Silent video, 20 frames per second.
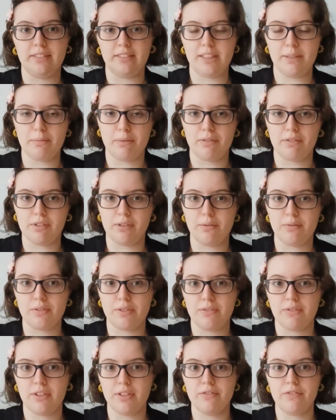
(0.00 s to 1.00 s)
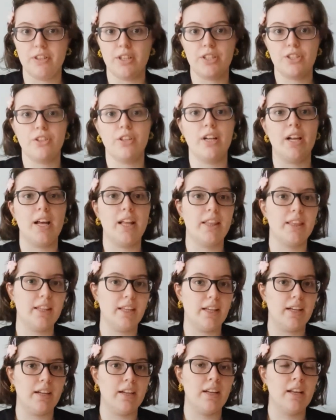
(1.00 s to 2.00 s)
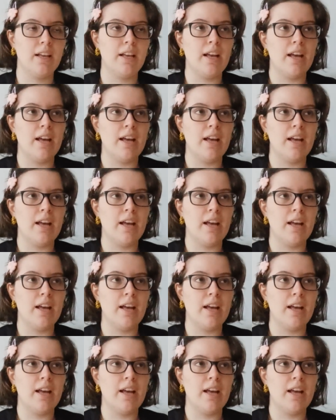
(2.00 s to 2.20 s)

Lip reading: Game of Thrones fanfiction, and then